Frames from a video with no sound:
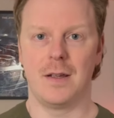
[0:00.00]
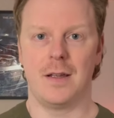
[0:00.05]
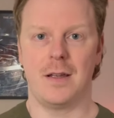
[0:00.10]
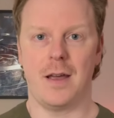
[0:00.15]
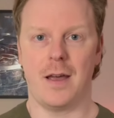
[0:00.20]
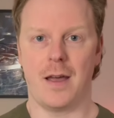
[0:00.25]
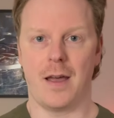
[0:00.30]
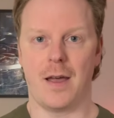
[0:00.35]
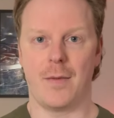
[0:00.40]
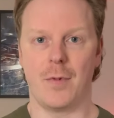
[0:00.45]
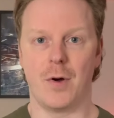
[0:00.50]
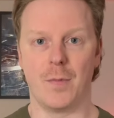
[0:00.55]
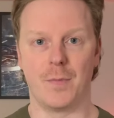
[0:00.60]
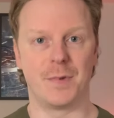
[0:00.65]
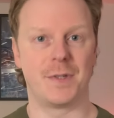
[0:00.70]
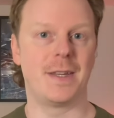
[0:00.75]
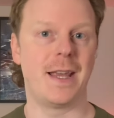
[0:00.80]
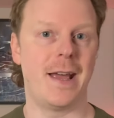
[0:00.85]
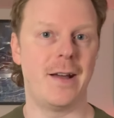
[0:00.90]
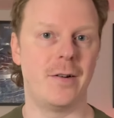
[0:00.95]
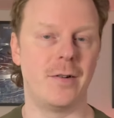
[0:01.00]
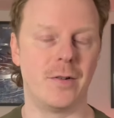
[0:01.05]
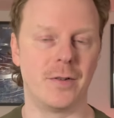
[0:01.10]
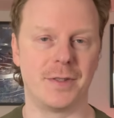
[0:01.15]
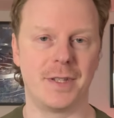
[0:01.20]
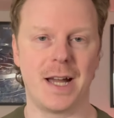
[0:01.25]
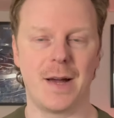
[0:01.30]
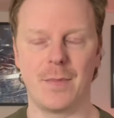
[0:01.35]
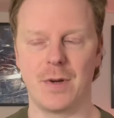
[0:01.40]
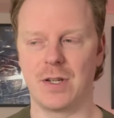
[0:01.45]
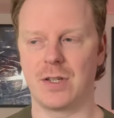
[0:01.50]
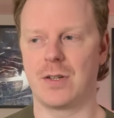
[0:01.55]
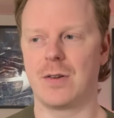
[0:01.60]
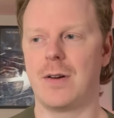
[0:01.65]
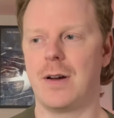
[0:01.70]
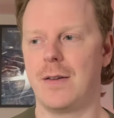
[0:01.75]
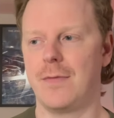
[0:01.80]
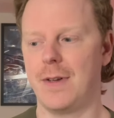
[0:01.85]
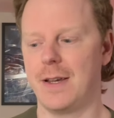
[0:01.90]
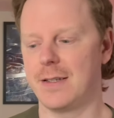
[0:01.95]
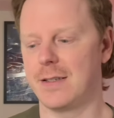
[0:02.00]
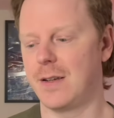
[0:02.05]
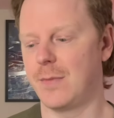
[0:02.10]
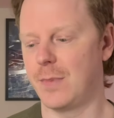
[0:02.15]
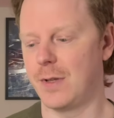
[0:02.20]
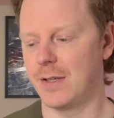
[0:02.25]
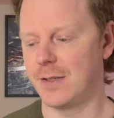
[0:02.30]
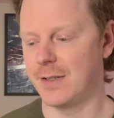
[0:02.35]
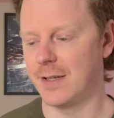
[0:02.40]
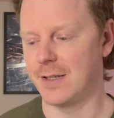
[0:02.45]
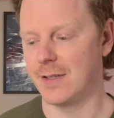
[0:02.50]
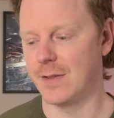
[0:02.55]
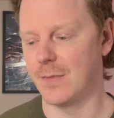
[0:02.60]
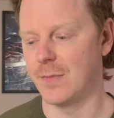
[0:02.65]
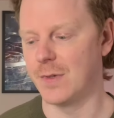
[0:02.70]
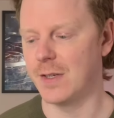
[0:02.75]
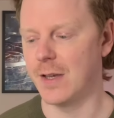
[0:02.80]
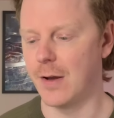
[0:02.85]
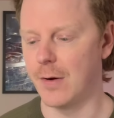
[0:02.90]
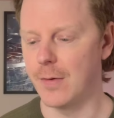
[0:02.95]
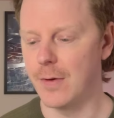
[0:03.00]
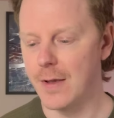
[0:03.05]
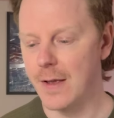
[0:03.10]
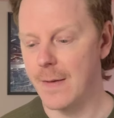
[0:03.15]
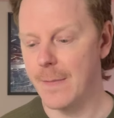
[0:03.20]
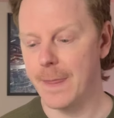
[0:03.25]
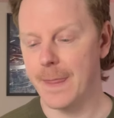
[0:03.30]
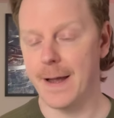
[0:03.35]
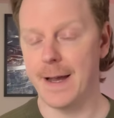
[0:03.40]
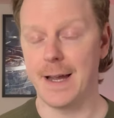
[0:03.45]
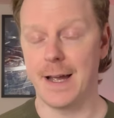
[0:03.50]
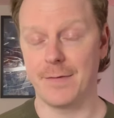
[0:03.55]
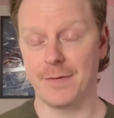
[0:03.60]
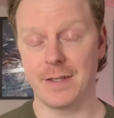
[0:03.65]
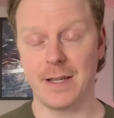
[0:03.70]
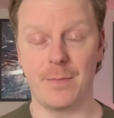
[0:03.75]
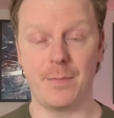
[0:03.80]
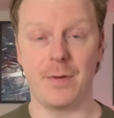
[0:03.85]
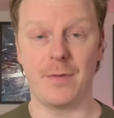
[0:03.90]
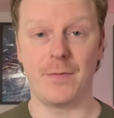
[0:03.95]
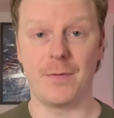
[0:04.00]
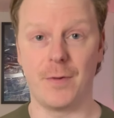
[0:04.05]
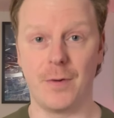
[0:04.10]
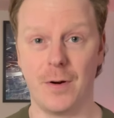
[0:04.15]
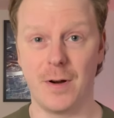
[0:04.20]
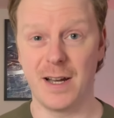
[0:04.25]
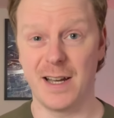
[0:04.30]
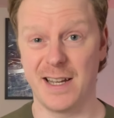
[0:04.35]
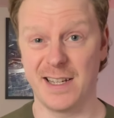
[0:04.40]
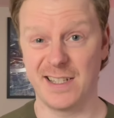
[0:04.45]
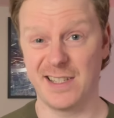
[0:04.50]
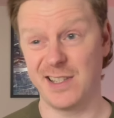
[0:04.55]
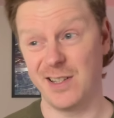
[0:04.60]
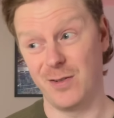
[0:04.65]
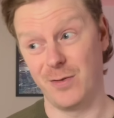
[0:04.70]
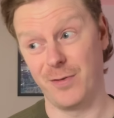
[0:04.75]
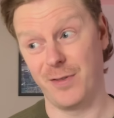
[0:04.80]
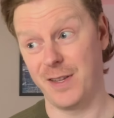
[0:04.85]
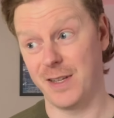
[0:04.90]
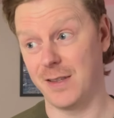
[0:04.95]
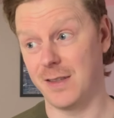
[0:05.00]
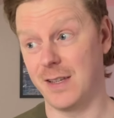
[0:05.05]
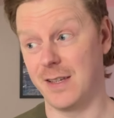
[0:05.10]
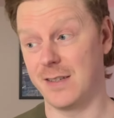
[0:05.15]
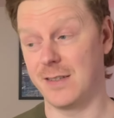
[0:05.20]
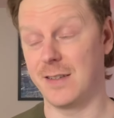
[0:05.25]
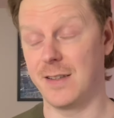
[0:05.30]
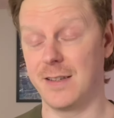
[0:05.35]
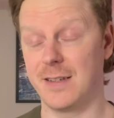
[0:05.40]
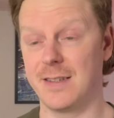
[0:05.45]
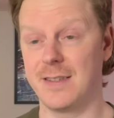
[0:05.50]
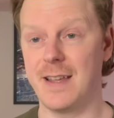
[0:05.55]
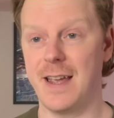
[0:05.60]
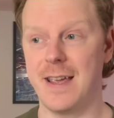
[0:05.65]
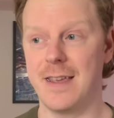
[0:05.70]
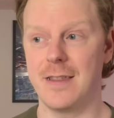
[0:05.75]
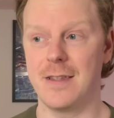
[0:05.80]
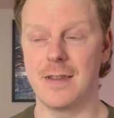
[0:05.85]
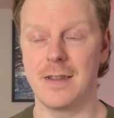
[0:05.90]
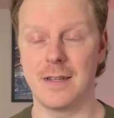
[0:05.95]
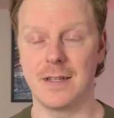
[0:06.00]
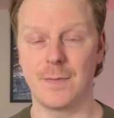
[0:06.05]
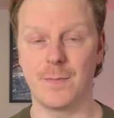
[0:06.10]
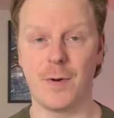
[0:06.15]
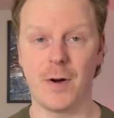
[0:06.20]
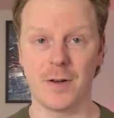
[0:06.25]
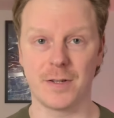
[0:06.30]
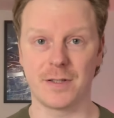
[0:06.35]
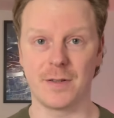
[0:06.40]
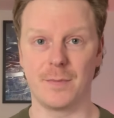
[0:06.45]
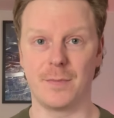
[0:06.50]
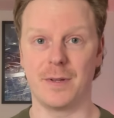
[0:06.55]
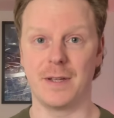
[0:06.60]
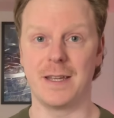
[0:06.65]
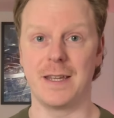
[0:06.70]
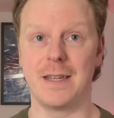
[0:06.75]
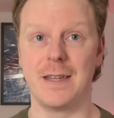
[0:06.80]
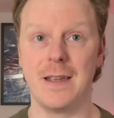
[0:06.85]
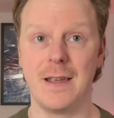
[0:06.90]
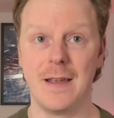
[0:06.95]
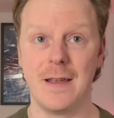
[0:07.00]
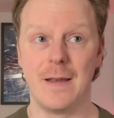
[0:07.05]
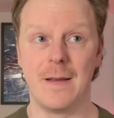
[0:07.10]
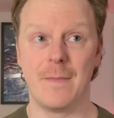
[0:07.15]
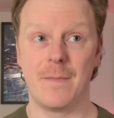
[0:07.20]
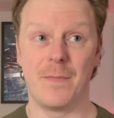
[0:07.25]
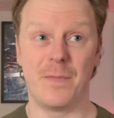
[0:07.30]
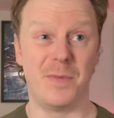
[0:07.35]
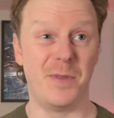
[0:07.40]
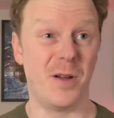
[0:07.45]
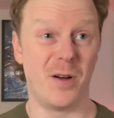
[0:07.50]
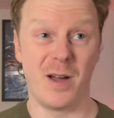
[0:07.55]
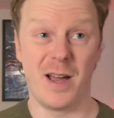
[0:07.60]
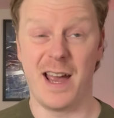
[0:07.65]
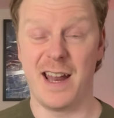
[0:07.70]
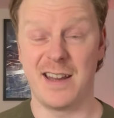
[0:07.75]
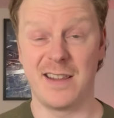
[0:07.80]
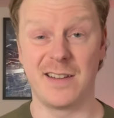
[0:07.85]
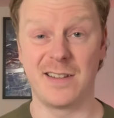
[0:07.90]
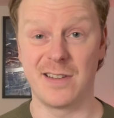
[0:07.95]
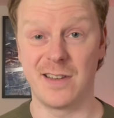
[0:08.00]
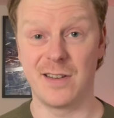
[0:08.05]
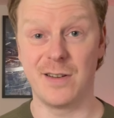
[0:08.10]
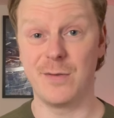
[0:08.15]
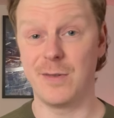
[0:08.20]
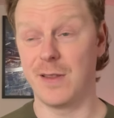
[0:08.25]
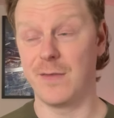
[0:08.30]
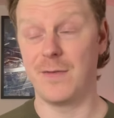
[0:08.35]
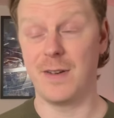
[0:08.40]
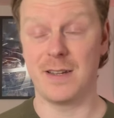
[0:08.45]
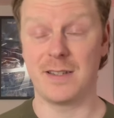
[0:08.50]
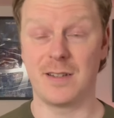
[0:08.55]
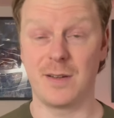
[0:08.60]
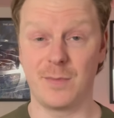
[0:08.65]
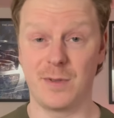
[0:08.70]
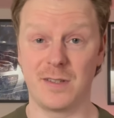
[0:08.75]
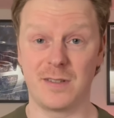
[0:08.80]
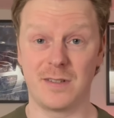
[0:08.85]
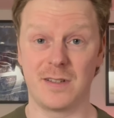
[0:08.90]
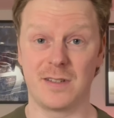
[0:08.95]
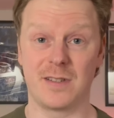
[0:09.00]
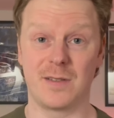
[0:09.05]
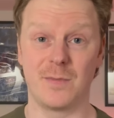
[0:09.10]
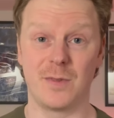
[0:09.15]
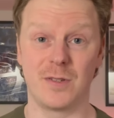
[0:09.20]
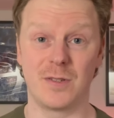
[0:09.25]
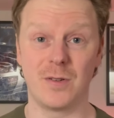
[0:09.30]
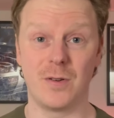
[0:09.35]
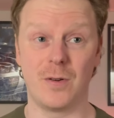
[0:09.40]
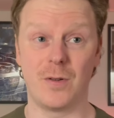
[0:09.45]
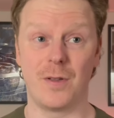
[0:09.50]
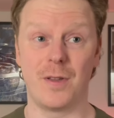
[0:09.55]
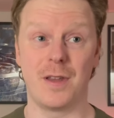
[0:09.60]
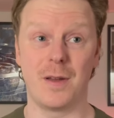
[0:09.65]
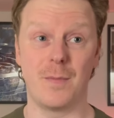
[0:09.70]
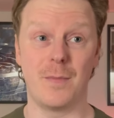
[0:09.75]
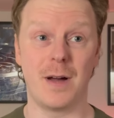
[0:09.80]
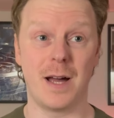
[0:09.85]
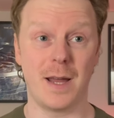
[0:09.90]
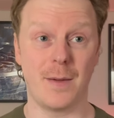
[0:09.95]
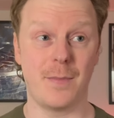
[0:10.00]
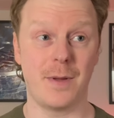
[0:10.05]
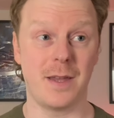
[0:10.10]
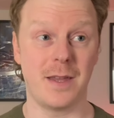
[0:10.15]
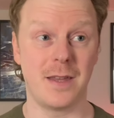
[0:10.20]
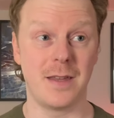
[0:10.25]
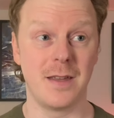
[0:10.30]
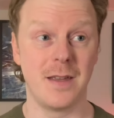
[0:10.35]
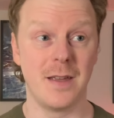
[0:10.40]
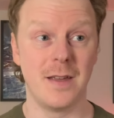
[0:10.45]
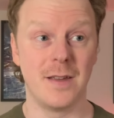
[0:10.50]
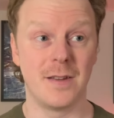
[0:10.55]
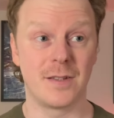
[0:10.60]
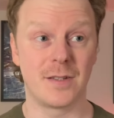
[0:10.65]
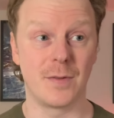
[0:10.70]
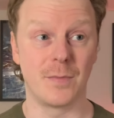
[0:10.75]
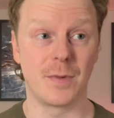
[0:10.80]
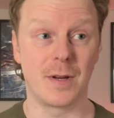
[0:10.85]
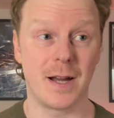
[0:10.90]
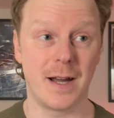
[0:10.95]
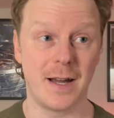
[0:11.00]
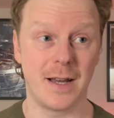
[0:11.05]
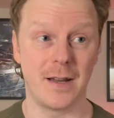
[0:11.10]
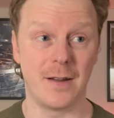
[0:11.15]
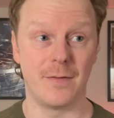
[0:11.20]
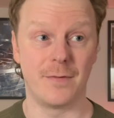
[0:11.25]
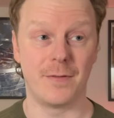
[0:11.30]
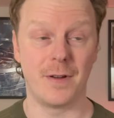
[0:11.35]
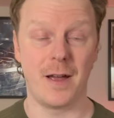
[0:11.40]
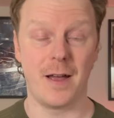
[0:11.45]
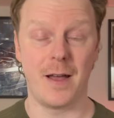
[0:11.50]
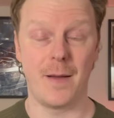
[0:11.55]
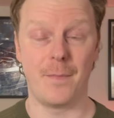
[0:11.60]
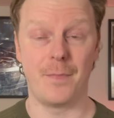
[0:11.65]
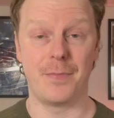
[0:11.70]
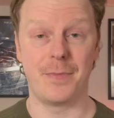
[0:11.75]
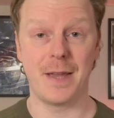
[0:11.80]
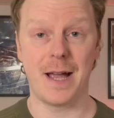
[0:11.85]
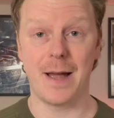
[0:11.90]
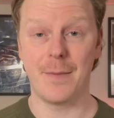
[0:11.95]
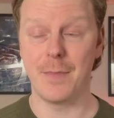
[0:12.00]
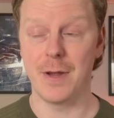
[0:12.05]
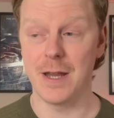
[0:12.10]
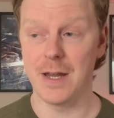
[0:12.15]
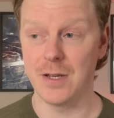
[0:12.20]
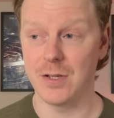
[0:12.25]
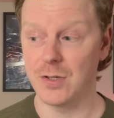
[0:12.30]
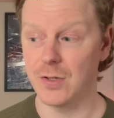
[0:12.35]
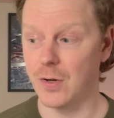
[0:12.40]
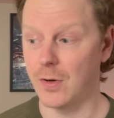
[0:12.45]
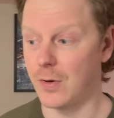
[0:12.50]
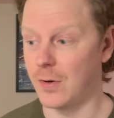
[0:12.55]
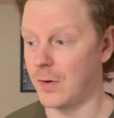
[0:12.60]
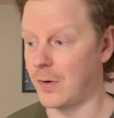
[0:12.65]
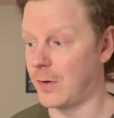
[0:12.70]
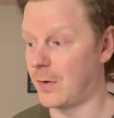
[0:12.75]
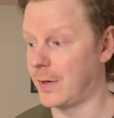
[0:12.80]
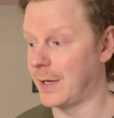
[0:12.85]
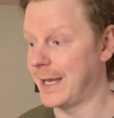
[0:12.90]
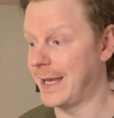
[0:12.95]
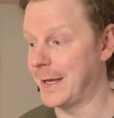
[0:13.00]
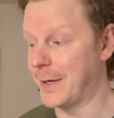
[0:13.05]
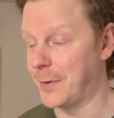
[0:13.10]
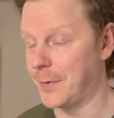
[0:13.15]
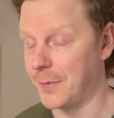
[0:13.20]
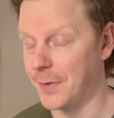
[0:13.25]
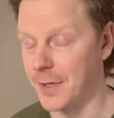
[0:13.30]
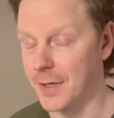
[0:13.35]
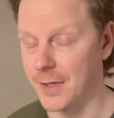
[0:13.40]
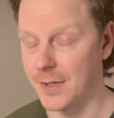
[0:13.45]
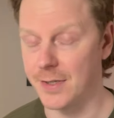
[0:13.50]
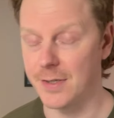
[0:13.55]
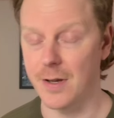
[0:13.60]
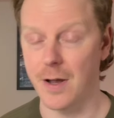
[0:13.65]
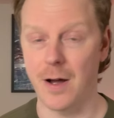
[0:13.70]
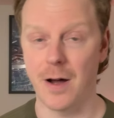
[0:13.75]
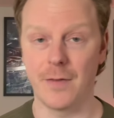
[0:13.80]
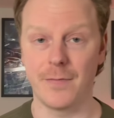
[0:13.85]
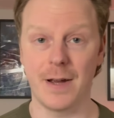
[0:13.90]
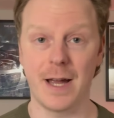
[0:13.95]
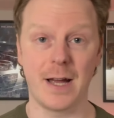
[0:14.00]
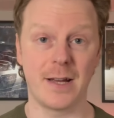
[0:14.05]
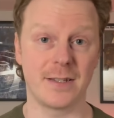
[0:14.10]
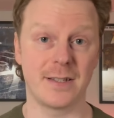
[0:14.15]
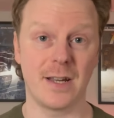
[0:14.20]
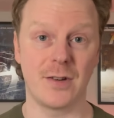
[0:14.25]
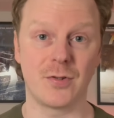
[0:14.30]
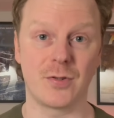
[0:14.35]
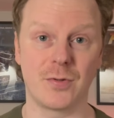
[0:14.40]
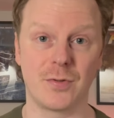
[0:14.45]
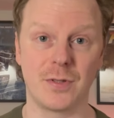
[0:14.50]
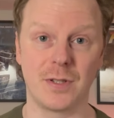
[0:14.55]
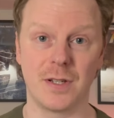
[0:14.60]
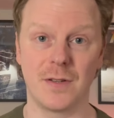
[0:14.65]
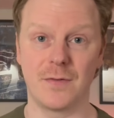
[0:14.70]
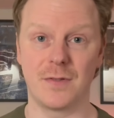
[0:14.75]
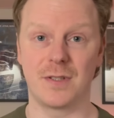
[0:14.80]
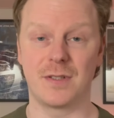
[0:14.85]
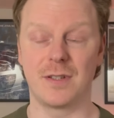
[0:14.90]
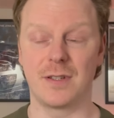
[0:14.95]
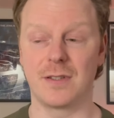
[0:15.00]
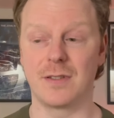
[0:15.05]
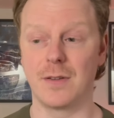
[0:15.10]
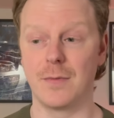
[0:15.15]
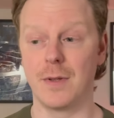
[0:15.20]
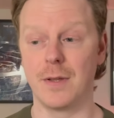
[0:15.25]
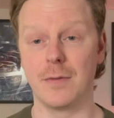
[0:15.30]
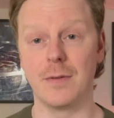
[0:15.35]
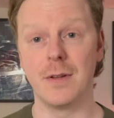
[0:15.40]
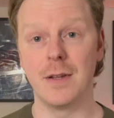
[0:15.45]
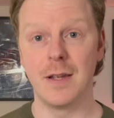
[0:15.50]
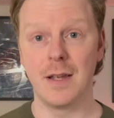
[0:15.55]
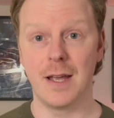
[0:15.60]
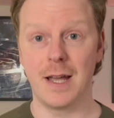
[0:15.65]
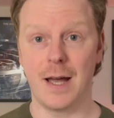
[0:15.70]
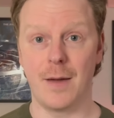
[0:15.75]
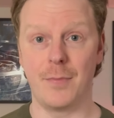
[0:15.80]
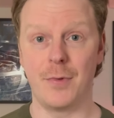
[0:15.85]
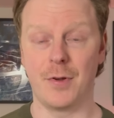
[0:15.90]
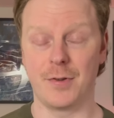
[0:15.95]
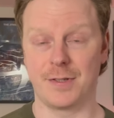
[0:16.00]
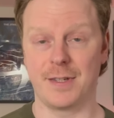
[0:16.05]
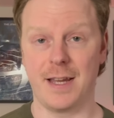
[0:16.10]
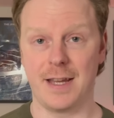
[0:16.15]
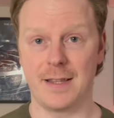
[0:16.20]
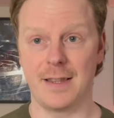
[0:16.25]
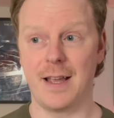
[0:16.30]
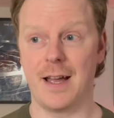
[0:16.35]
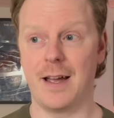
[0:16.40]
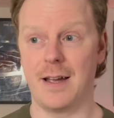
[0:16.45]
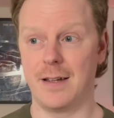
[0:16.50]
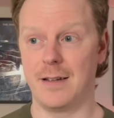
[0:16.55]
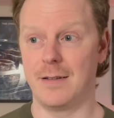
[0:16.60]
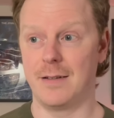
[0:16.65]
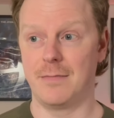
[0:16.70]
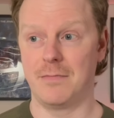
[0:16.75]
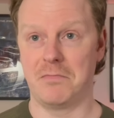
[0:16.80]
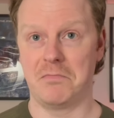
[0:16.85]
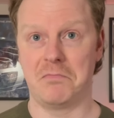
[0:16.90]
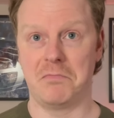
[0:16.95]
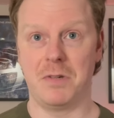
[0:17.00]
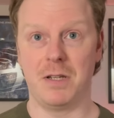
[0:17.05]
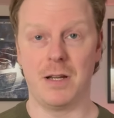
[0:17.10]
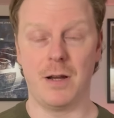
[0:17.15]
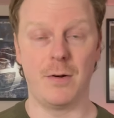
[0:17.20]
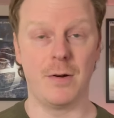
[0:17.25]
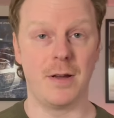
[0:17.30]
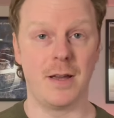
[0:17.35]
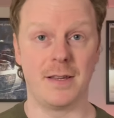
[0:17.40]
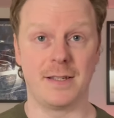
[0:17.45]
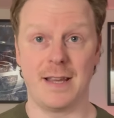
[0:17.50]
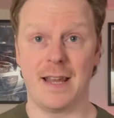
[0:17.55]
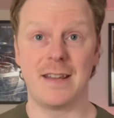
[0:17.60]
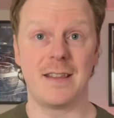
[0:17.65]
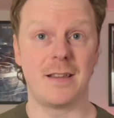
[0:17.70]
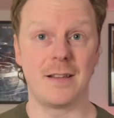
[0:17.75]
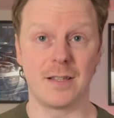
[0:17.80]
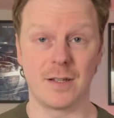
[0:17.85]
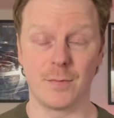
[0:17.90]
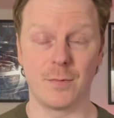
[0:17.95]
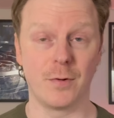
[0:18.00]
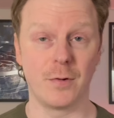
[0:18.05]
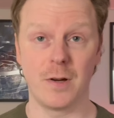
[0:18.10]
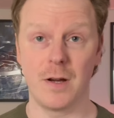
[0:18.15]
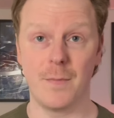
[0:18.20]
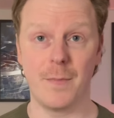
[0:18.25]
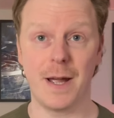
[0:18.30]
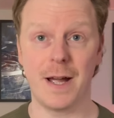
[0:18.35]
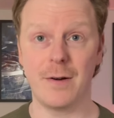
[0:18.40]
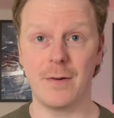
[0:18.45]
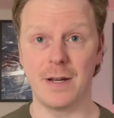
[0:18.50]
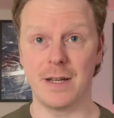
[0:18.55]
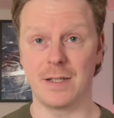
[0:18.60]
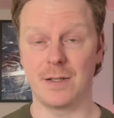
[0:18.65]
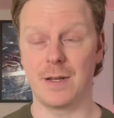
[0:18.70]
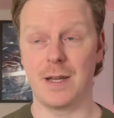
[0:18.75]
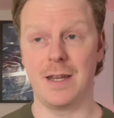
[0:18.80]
upset or damage to our vestibular system. So I have said before, and I still think this to this day, that it's possibly not anything to do with the vestibular system at all, and it might be some kind of damage or illness of our central nervous system. And I'm not saying that, you know, as anything to worry about.